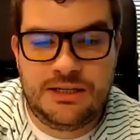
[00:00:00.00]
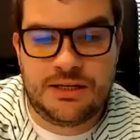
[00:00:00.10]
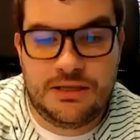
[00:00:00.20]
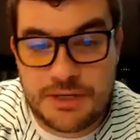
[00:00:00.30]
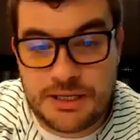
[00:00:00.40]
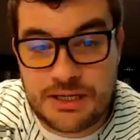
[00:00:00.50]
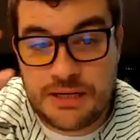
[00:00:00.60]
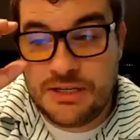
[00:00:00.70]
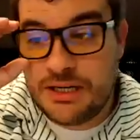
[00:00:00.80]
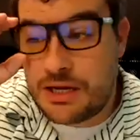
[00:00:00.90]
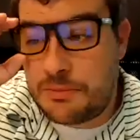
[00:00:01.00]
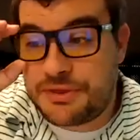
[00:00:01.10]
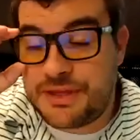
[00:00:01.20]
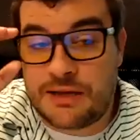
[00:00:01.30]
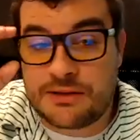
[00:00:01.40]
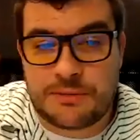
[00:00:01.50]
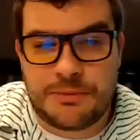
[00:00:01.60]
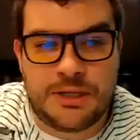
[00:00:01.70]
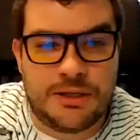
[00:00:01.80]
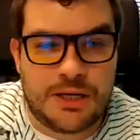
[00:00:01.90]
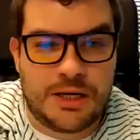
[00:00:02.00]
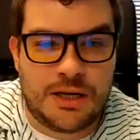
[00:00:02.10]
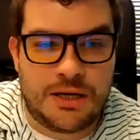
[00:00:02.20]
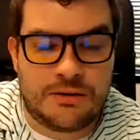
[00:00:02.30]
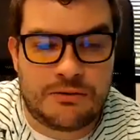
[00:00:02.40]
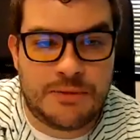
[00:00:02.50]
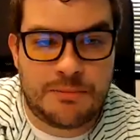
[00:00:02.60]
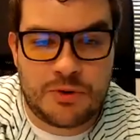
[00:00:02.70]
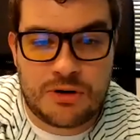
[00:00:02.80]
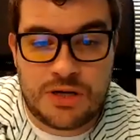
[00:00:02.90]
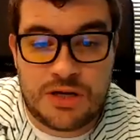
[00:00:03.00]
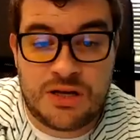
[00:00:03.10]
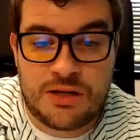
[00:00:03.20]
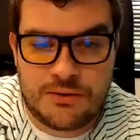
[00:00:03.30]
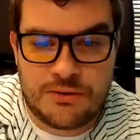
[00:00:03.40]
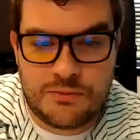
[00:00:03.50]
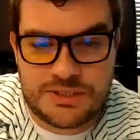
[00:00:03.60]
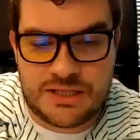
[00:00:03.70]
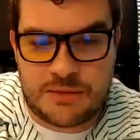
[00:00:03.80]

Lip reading: you might not even need a couple thousand. I mean, remember what's his name?